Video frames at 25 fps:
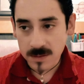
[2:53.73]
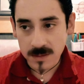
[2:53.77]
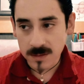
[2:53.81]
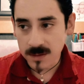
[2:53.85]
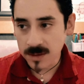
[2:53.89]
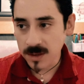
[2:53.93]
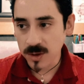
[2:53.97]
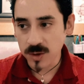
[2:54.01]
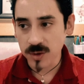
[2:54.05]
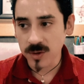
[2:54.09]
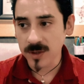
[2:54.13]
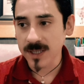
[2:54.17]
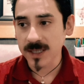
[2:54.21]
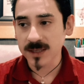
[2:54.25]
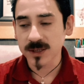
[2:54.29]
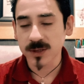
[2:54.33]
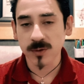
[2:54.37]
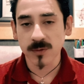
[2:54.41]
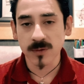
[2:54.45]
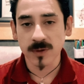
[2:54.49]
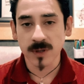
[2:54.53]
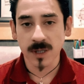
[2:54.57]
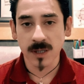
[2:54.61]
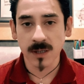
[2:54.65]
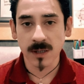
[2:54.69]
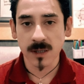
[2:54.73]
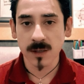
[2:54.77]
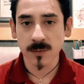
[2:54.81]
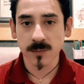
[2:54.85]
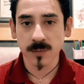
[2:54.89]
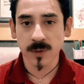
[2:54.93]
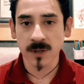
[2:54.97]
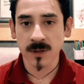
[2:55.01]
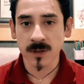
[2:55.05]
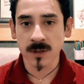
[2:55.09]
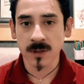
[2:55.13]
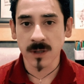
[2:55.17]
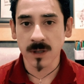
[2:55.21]
you get so caught up
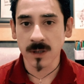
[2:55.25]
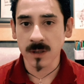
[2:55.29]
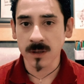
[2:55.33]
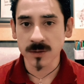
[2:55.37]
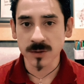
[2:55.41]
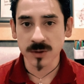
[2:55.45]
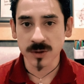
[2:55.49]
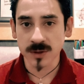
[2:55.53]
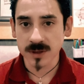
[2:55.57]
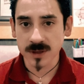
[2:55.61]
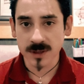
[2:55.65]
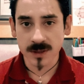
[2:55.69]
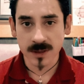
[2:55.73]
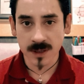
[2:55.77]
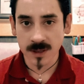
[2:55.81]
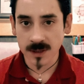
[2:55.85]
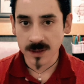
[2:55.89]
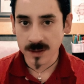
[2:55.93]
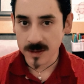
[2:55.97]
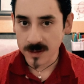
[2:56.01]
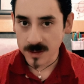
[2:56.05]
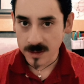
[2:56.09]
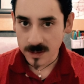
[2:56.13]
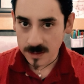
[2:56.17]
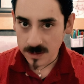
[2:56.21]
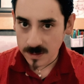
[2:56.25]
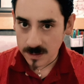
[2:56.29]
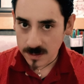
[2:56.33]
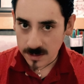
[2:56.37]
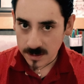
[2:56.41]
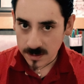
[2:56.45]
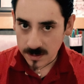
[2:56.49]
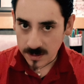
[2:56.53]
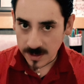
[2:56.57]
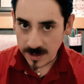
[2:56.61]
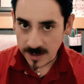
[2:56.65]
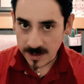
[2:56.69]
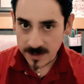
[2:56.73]
on just like
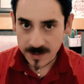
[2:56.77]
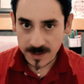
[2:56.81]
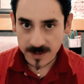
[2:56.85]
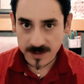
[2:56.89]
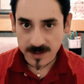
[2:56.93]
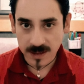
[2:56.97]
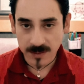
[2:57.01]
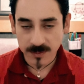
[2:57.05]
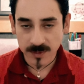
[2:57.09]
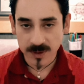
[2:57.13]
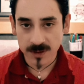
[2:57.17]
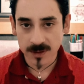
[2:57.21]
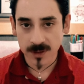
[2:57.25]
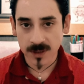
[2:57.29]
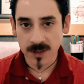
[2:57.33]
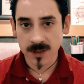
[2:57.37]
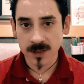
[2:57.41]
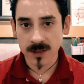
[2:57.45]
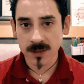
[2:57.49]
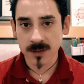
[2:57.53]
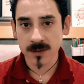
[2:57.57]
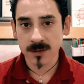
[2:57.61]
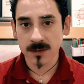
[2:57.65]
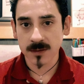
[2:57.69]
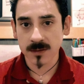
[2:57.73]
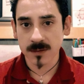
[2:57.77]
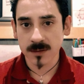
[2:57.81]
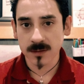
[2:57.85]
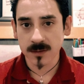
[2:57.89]
getting the assignment done.